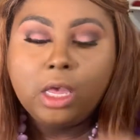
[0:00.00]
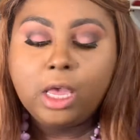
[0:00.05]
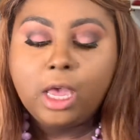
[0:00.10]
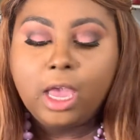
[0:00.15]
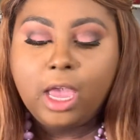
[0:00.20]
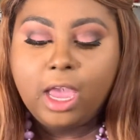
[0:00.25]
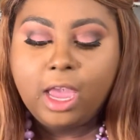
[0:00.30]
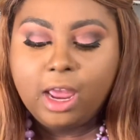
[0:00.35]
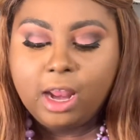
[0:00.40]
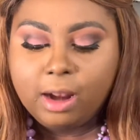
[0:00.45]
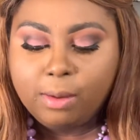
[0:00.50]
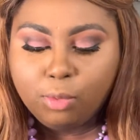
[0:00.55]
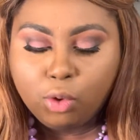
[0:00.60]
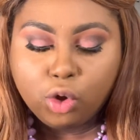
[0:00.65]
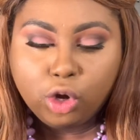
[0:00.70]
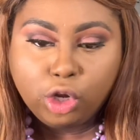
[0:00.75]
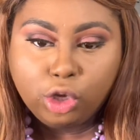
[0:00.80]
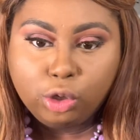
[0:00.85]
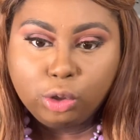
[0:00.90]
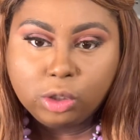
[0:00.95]
And I'm
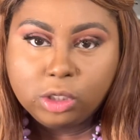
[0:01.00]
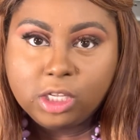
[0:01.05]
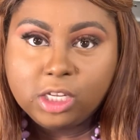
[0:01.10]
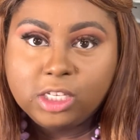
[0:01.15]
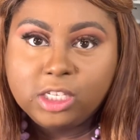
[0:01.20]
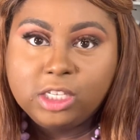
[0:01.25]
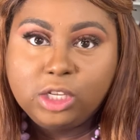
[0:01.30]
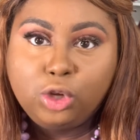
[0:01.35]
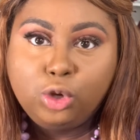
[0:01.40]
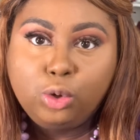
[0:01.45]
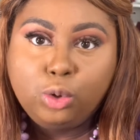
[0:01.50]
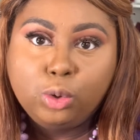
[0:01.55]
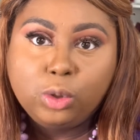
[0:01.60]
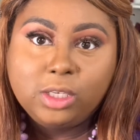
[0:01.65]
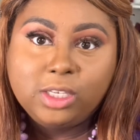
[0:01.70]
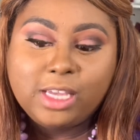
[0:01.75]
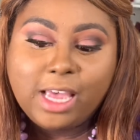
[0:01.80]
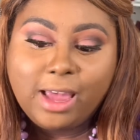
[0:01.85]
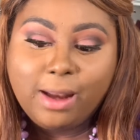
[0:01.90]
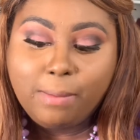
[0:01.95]
going to use this to
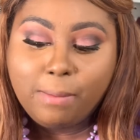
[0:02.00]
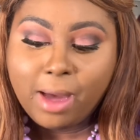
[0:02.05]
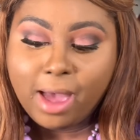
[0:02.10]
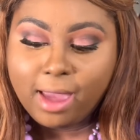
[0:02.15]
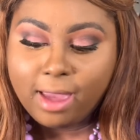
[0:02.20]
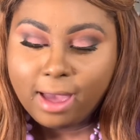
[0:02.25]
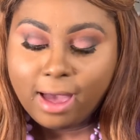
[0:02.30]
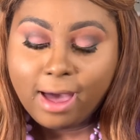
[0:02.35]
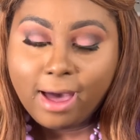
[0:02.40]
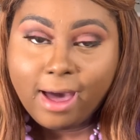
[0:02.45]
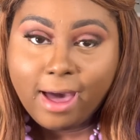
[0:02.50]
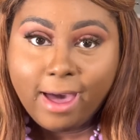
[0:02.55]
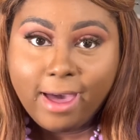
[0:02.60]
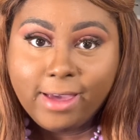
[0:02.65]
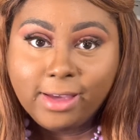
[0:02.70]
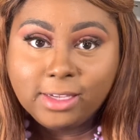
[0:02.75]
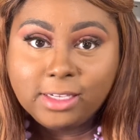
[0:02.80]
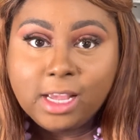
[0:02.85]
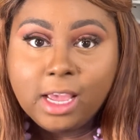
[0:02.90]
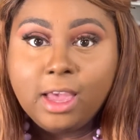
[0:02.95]
set my
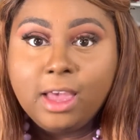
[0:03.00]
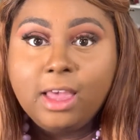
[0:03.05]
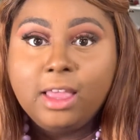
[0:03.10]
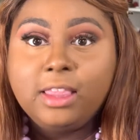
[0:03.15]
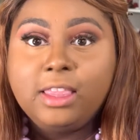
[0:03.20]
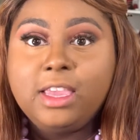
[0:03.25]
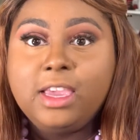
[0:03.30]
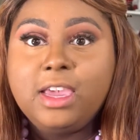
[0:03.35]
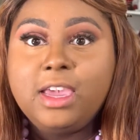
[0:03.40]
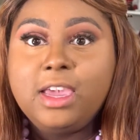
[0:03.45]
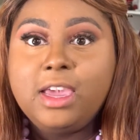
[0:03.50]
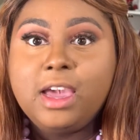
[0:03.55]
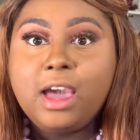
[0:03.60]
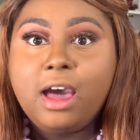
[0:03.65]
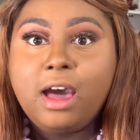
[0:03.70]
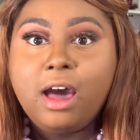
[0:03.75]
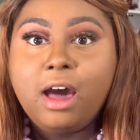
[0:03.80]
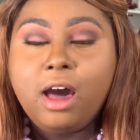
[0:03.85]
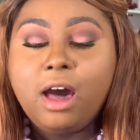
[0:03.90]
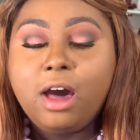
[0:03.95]
eyes. The
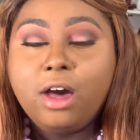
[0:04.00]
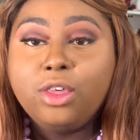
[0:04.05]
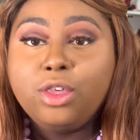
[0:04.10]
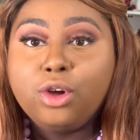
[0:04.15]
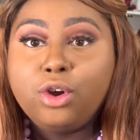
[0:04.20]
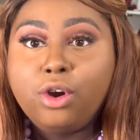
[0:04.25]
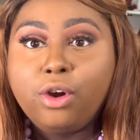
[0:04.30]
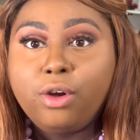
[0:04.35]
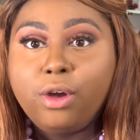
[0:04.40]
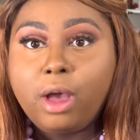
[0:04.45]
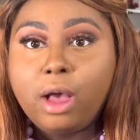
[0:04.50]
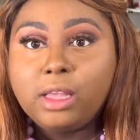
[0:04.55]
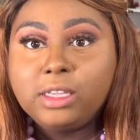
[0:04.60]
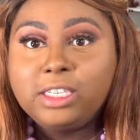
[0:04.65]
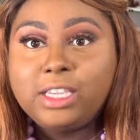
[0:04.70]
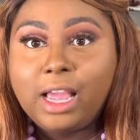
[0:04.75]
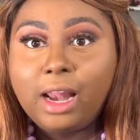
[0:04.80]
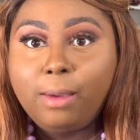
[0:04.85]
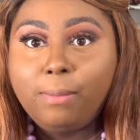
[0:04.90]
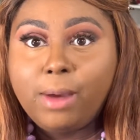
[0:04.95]
other
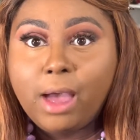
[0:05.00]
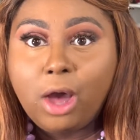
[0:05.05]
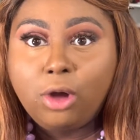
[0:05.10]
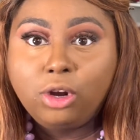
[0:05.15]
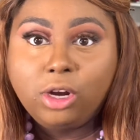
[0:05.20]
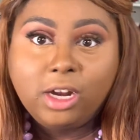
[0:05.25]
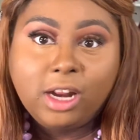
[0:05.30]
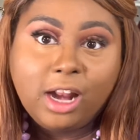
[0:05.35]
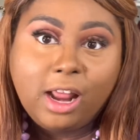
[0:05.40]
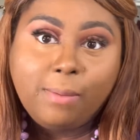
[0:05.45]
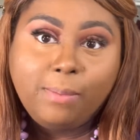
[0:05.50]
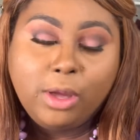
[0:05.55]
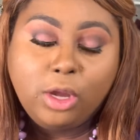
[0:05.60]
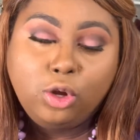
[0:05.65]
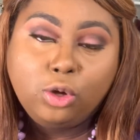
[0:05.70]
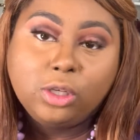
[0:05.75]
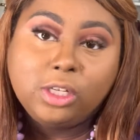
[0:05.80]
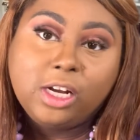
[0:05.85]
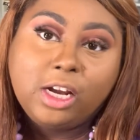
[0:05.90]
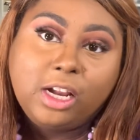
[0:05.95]
setting powder that I've been
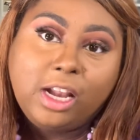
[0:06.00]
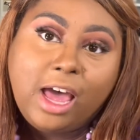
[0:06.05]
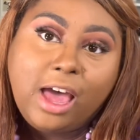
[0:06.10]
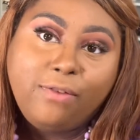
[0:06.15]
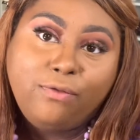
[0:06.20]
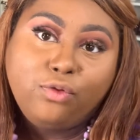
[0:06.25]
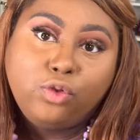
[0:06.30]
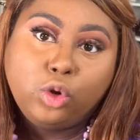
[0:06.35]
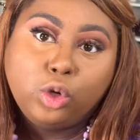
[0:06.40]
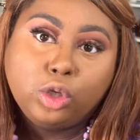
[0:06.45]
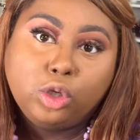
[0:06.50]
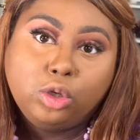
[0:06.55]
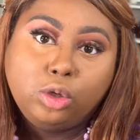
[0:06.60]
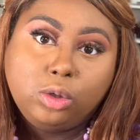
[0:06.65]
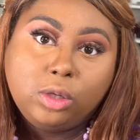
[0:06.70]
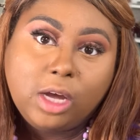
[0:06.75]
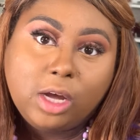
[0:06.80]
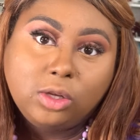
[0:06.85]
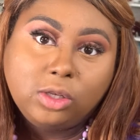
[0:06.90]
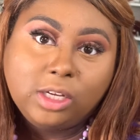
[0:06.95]
using a lot for
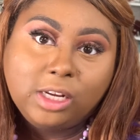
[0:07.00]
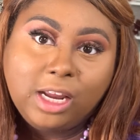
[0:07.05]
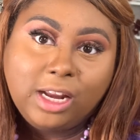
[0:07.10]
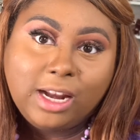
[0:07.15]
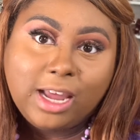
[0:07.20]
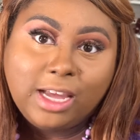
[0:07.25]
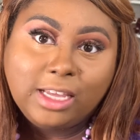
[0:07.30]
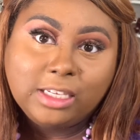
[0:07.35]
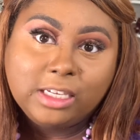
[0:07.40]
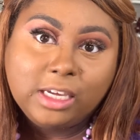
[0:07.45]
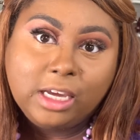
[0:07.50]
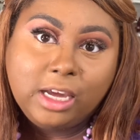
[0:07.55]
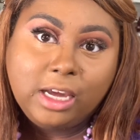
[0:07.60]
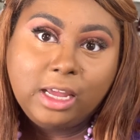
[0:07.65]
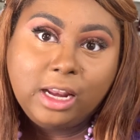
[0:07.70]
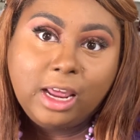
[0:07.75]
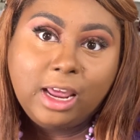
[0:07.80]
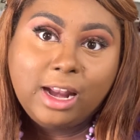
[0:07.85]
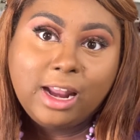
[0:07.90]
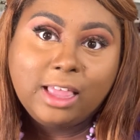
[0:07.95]

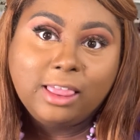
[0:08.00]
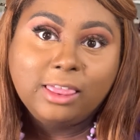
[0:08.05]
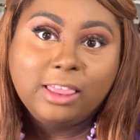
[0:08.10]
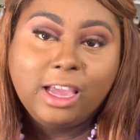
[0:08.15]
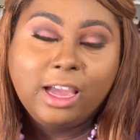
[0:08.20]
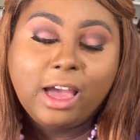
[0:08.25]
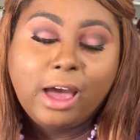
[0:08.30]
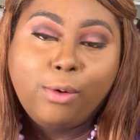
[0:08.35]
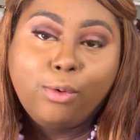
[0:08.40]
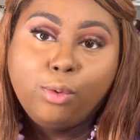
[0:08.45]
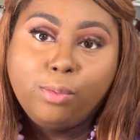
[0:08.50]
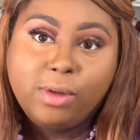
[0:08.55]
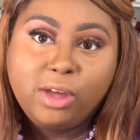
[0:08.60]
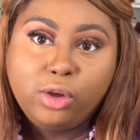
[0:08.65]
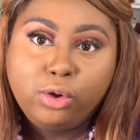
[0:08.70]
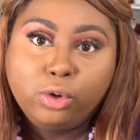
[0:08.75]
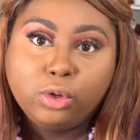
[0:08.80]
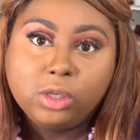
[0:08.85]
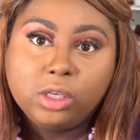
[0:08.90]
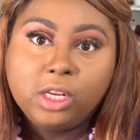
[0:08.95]
2019 and I think I will be
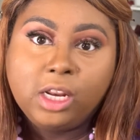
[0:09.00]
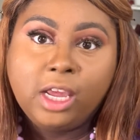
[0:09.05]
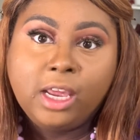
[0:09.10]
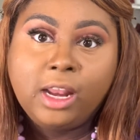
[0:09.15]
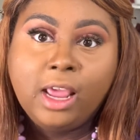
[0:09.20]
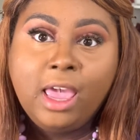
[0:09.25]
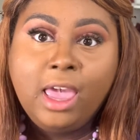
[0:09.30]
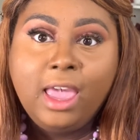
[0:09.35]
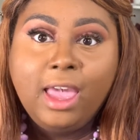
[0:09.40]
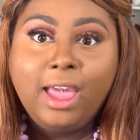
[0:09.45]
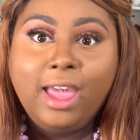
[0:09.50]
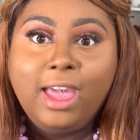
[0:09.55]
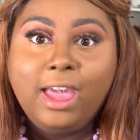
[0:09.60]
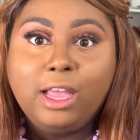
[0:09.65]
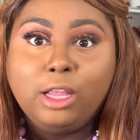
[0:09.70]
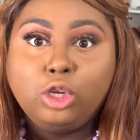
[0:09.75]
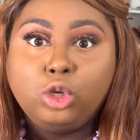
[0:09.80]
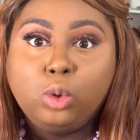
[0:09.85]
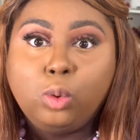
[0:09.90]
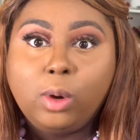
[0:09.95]
using it in
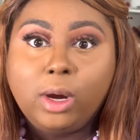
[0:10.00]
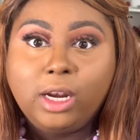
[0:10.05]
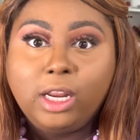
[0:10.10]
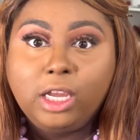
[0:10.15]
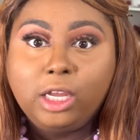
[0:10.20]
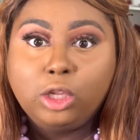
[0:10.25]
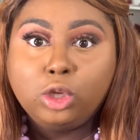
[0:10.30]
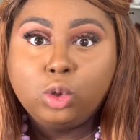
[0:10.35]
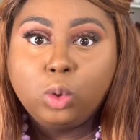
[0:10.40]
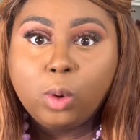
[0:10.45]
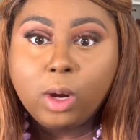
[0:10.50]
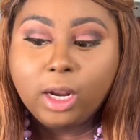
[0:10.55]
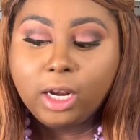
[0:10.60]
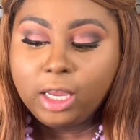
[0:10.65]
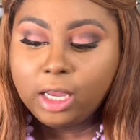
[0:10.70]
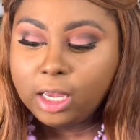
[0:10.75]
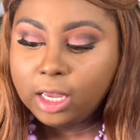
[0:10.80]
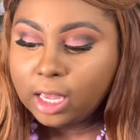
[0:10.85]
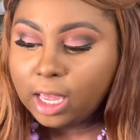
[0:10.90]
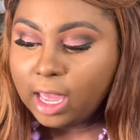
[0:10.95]

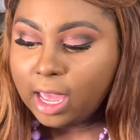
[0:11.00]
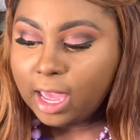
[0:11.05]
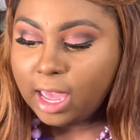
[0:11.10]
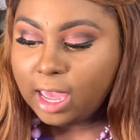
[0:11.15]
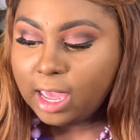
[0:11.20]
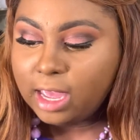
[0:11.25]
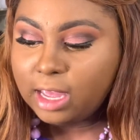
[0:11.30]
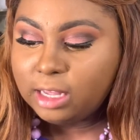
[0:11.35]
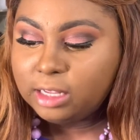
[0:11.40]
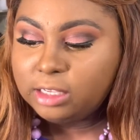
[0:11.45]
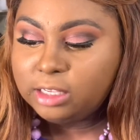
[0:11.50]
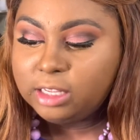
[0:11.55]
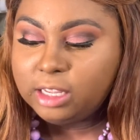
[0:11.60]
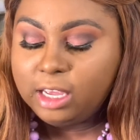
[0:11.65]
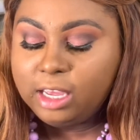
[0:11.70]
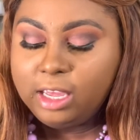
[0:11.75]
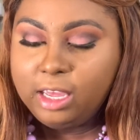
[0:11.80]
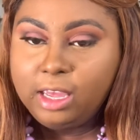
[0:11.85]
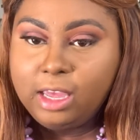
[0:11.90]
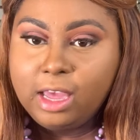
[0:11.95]
2020 is
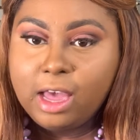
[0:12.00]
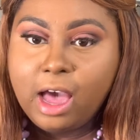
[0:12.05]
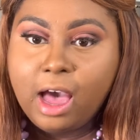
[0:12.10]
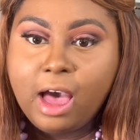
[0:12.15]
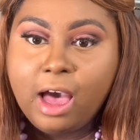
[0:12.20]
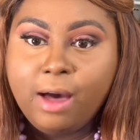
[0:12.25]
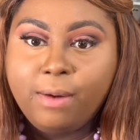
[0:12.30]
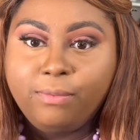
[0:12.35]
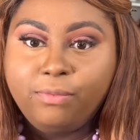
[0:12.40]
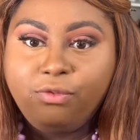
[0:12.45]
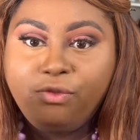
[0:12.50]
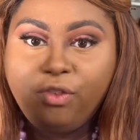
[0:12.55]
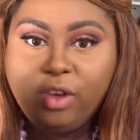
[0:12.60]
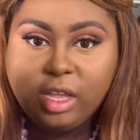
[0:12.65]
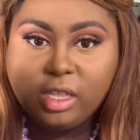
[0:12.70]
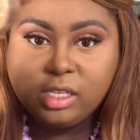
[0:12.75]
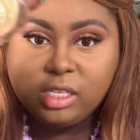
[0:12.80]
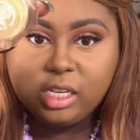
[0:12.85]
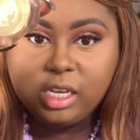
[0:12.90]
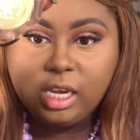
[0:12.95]
the um,
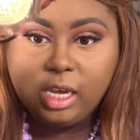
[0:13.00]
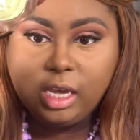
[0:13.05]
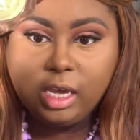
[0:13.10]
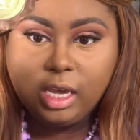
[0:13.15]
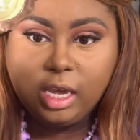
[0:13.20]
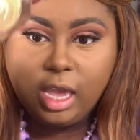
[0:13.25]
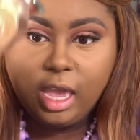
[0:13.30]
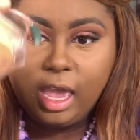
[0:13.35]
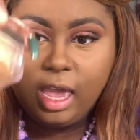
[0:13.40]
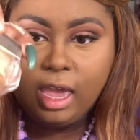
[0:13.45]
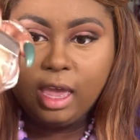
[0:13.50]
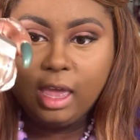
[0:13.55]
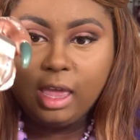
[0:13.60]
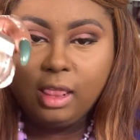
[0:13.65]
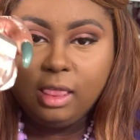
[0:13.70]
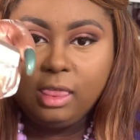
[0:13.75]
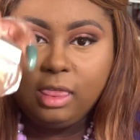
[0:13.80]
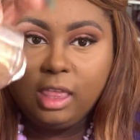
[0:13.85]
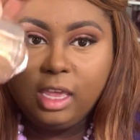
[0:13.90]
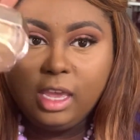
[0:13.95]
15
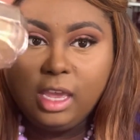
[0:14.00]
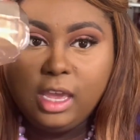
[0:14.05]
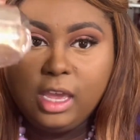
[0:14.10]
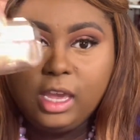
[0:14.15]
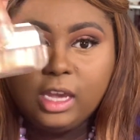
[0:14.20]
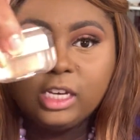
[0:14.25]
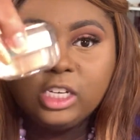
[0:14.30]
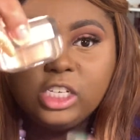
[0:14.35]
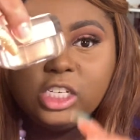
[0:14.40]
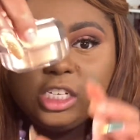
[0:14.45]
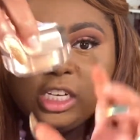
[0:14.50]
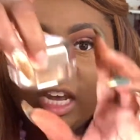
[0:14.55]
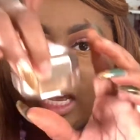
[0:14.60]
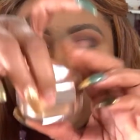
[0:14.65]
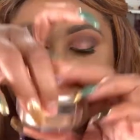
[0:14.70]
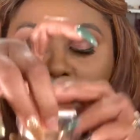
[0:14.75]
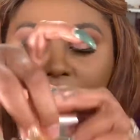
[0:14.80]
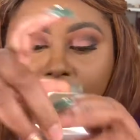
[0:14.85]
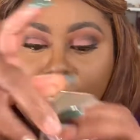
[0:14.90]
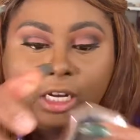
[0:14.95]
and the
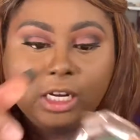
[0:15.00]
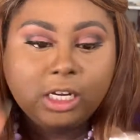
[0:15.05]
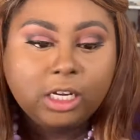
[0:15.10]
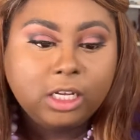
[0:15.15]
shade